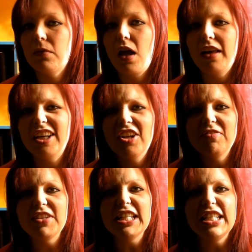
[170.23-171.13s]
a kind of
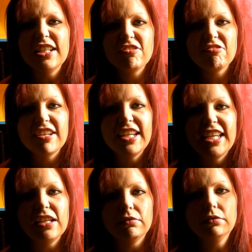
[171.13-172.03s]

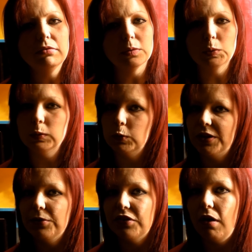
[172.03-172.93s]
vanilla-y. Oh, it
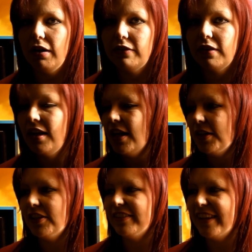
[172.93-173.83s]
was nice
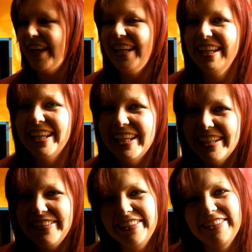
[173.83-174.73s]
because uh,
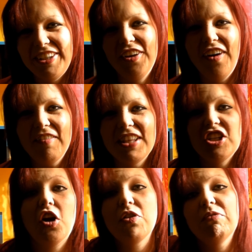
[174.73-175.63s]
you had to queue up and then you
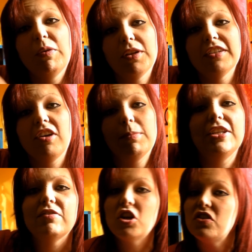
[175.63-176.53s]
go in the ring one at a time and then
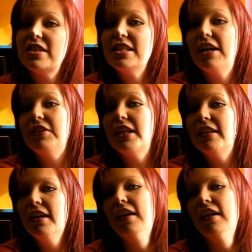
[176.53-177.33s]
you have to go sit down again.